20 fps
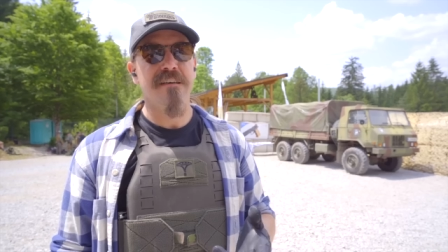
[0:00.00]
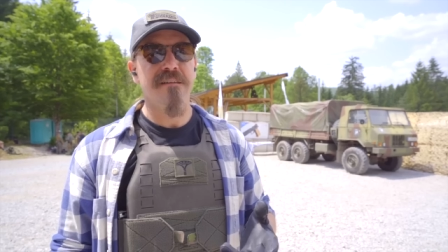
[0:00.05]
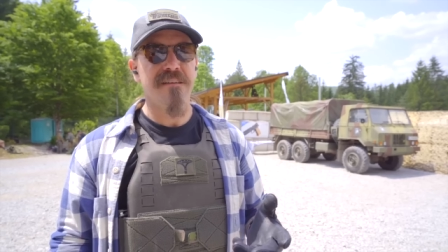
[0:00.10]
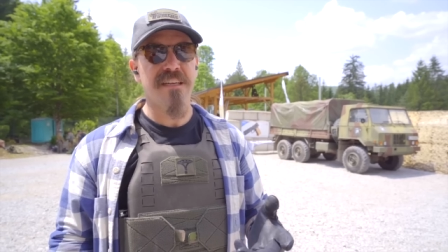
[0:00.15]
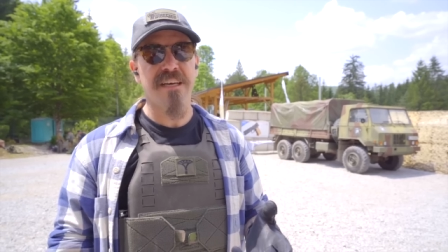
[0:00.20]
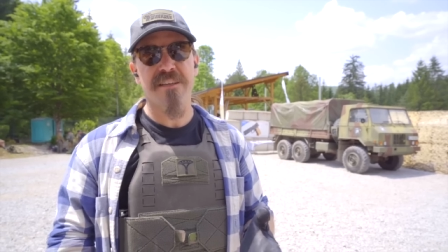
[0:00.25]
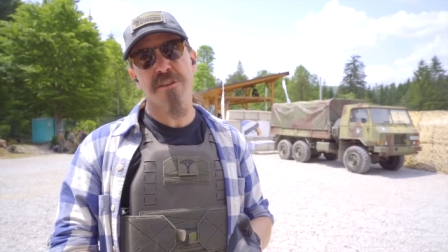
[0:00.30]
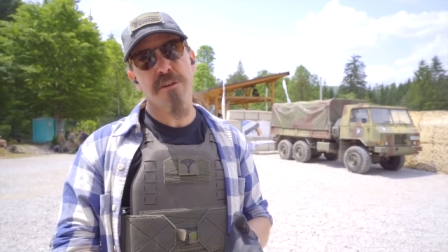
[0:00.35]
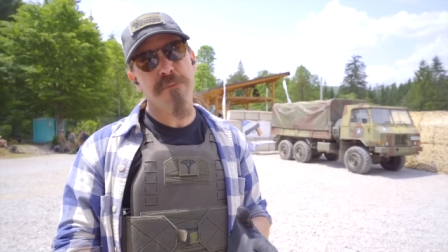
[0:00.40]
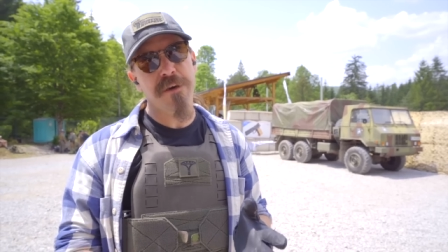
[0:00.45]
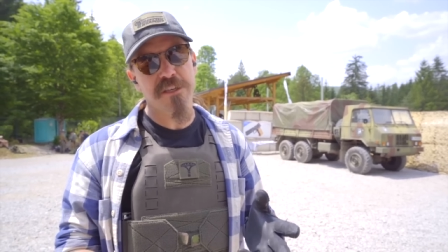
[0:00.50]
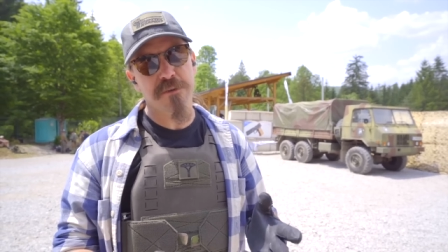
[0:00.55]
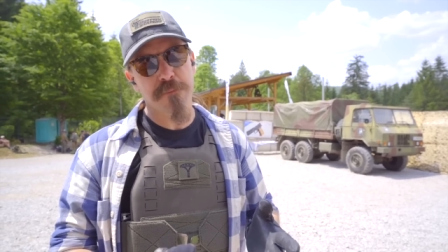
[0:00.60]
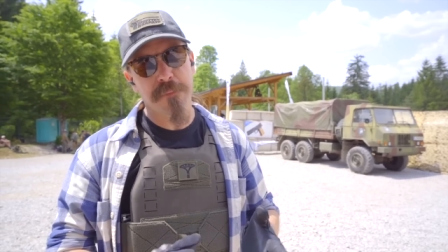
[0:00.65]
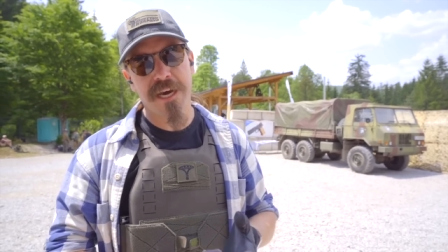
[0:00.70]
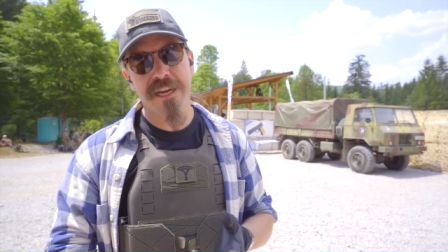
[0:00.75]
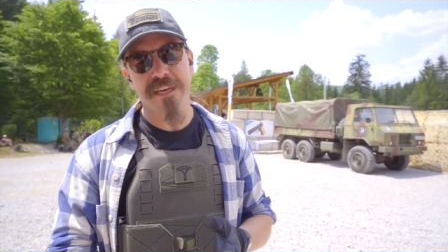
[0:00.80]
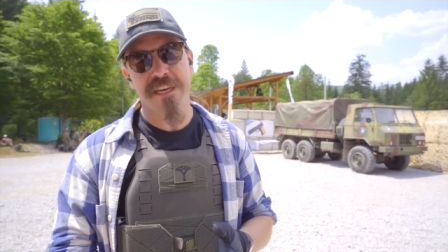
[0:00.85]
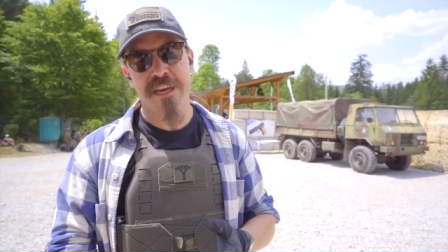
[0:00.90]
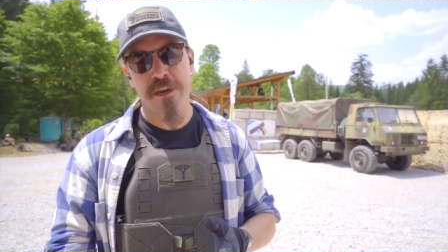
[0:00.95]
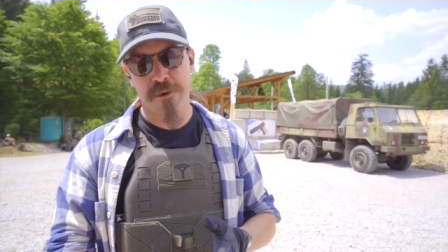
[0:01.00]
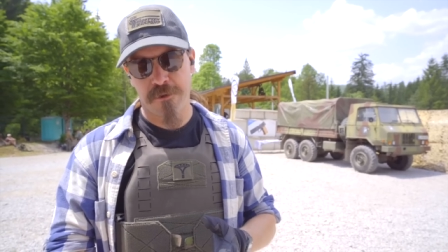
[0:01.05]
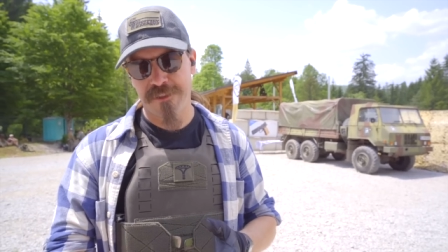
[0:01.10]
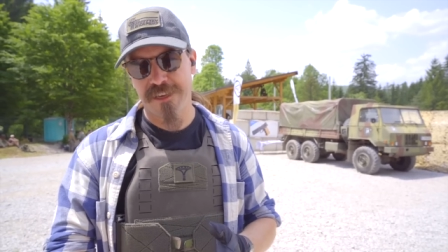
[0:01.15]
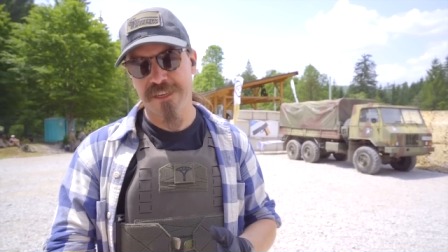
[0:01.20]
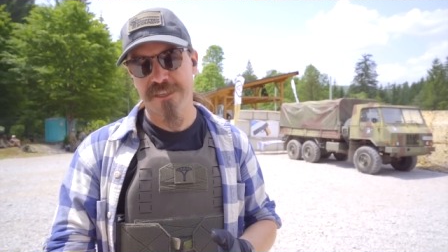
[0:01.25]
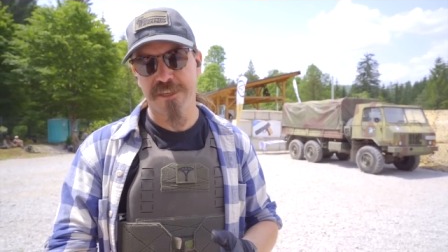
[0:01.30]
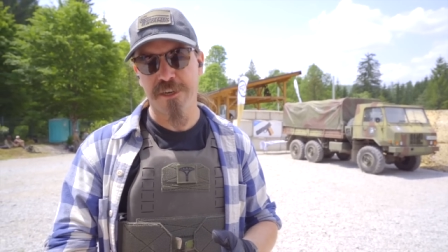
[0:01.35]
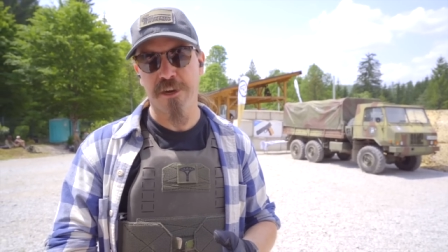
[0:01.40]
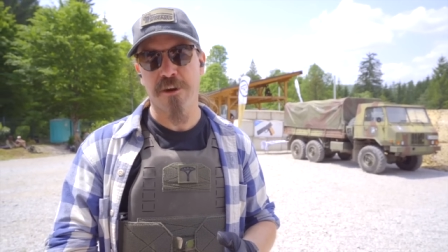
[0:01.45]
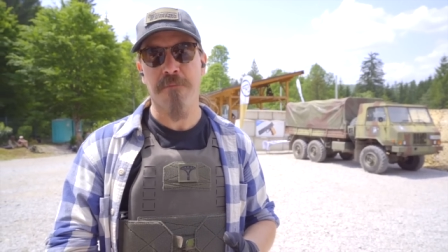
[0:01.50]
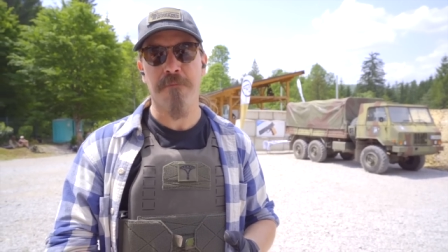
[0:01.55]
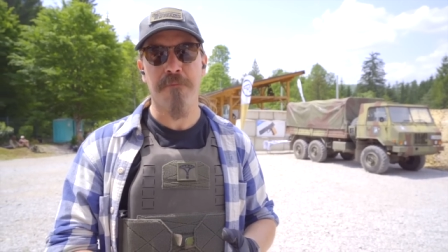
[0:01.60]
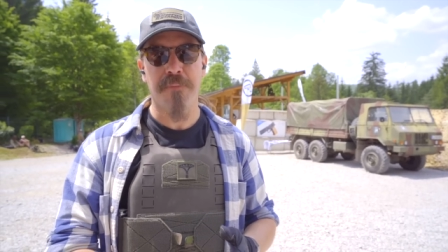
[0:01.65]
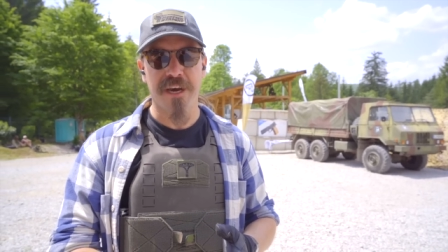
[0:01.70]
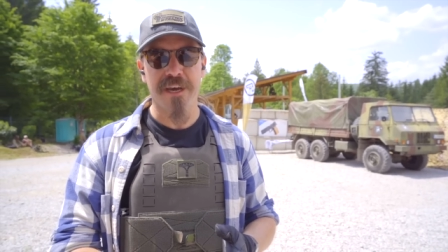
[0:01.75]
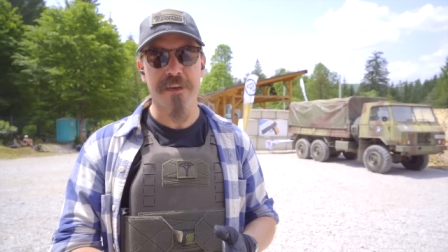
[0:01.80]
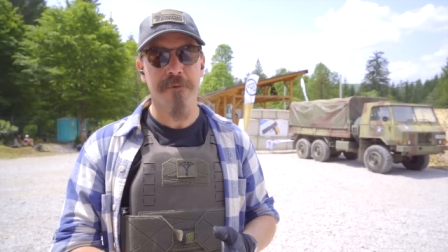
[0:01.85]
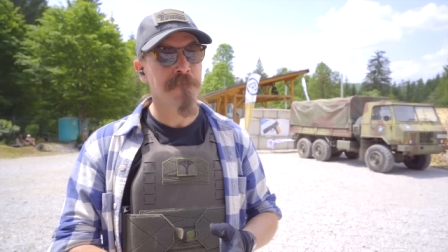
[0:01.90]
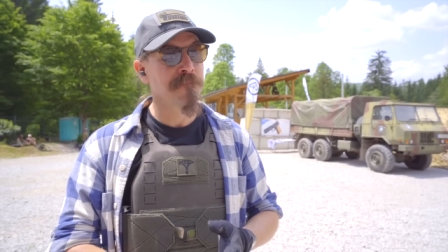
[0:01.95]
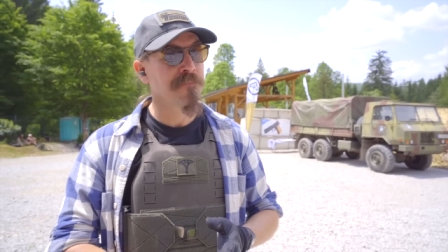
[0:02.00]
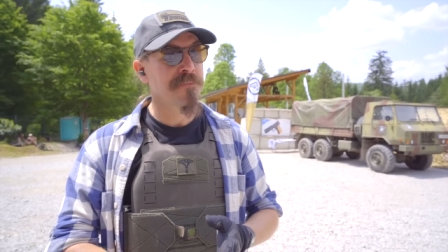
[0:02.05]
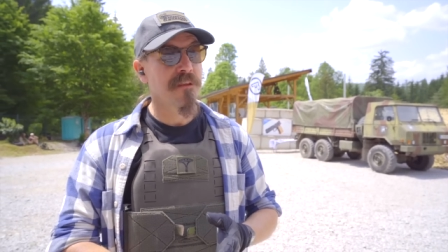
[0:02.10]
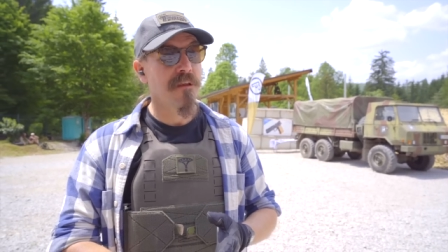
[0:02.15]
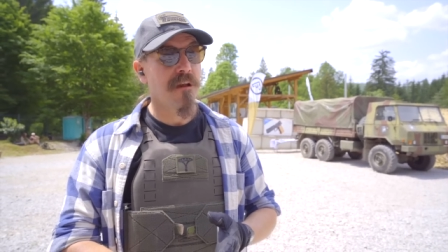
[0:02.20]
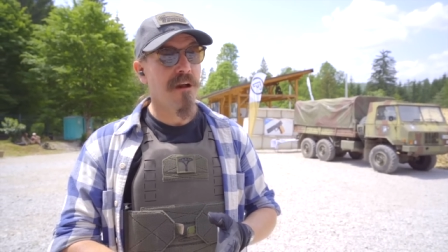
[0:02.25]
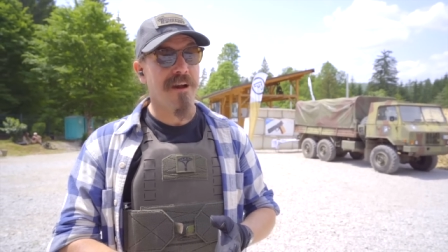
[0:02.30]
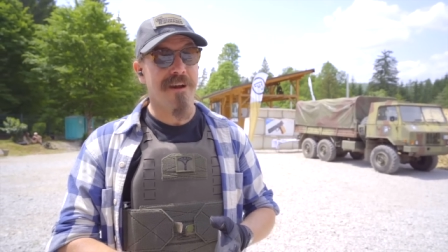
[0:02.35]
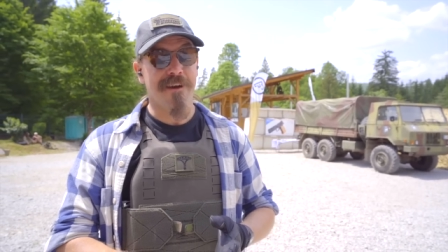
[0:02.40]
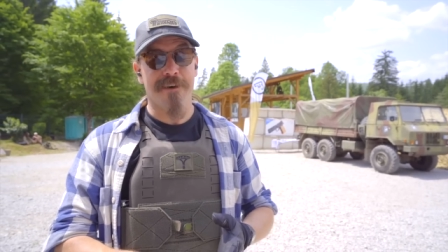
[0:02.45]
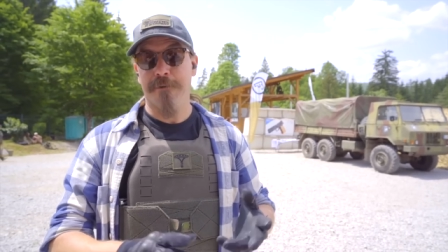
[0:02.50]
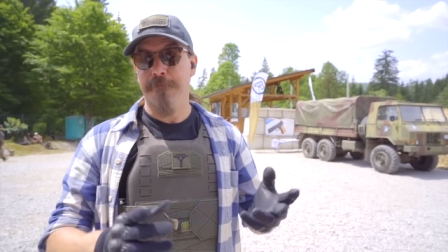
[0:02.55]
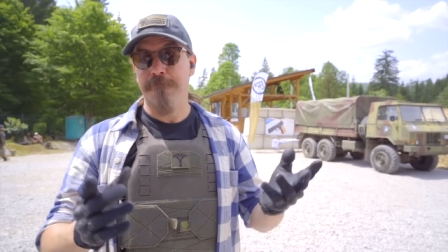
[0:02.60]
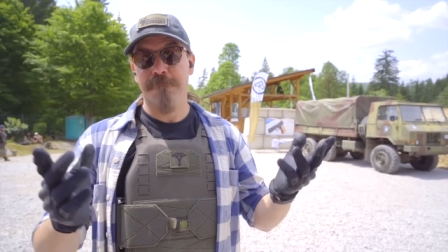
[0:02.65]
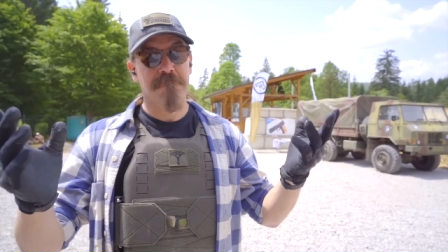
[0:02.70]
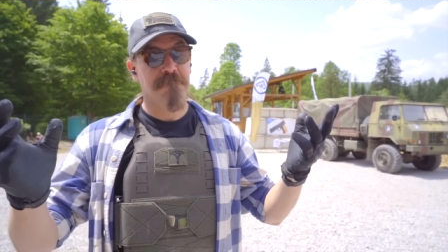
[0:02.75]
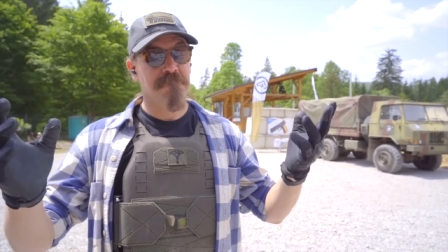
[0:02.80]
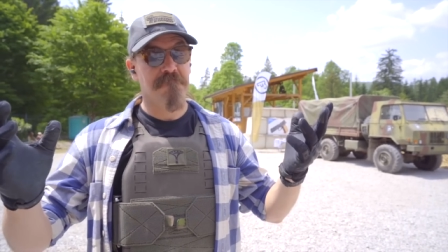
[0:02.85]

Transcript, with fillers: not so much mud here this year, but um,